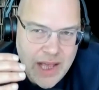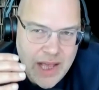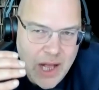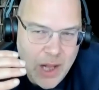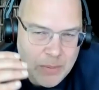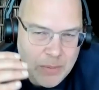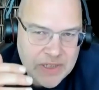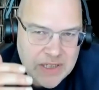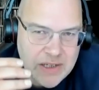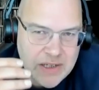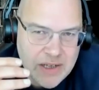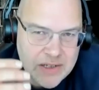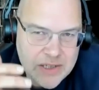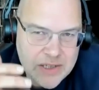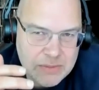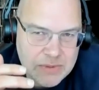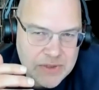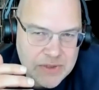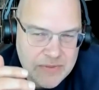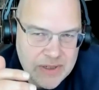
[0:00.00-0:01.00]
helping
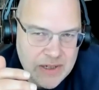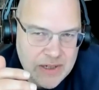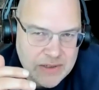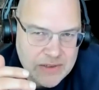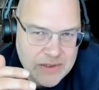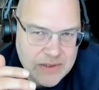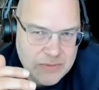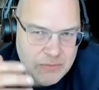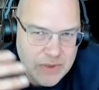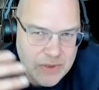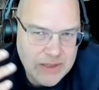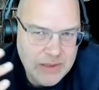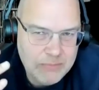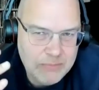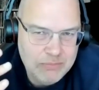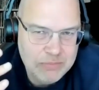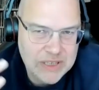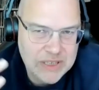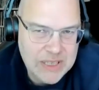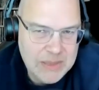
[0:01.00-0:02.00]
customers figure out just what
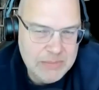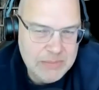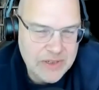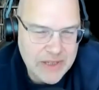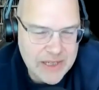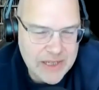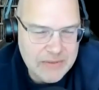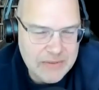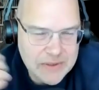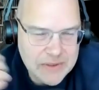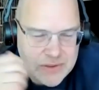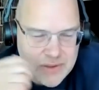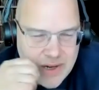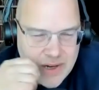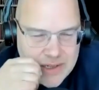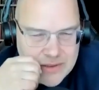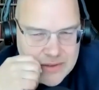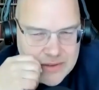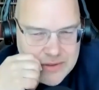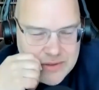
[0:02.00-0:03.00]
the bleep are they even
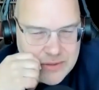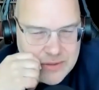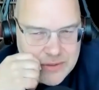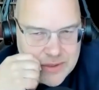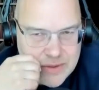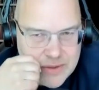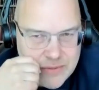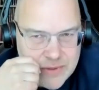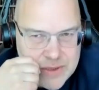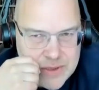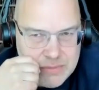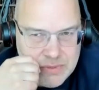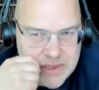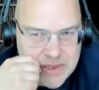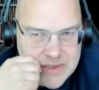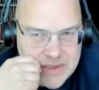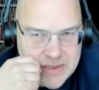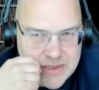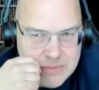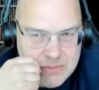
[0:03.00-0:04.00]
trying to do in the first
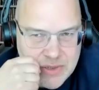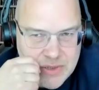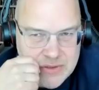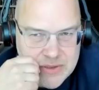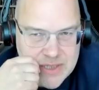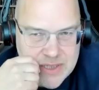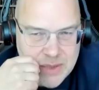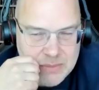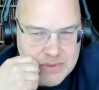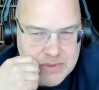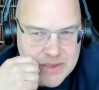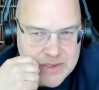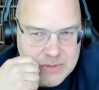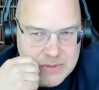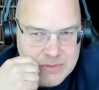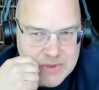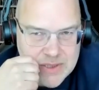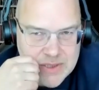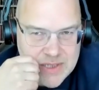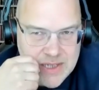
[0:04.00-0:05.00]
place, as opposed to help
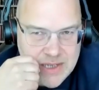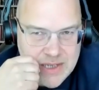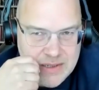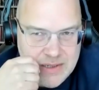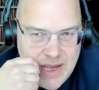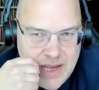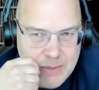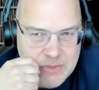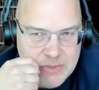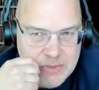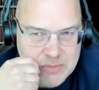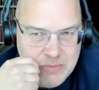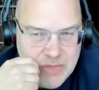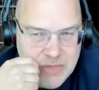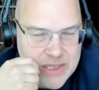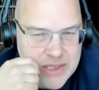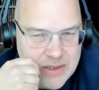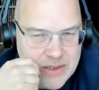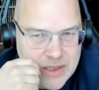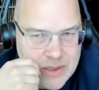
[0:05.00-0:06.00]
customers see how much
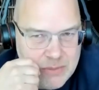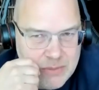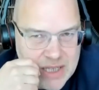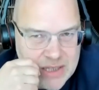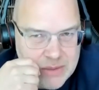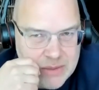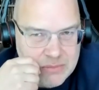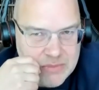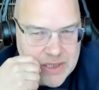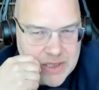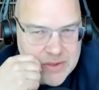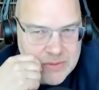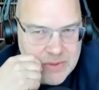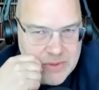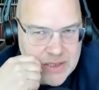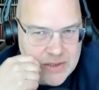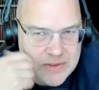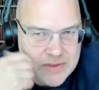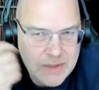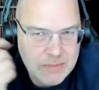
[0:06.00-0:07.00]
money you're going to make them next
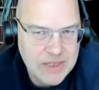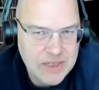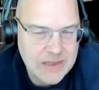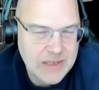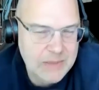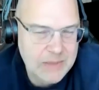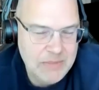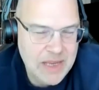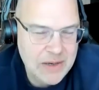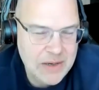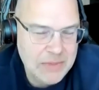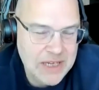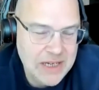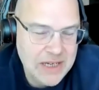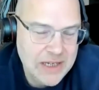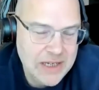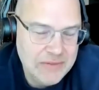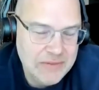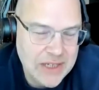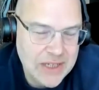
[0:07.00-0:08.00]
week on something they may or may
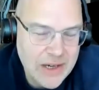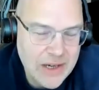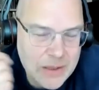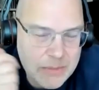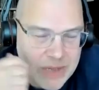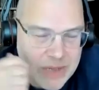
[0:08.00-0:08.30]
not even care